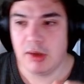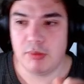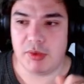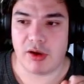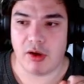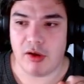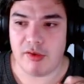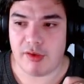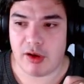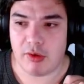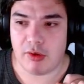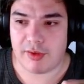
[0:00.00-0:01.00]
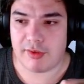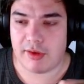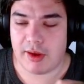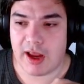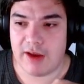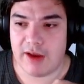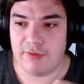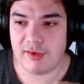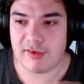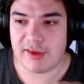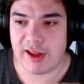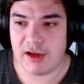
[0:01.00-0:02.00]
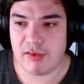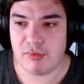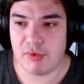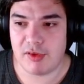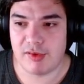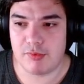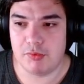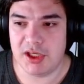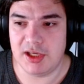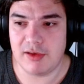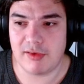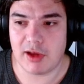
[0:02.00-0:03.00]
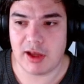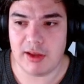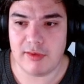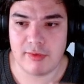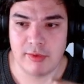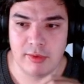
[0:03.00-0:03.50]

because our canvas scales with screen size.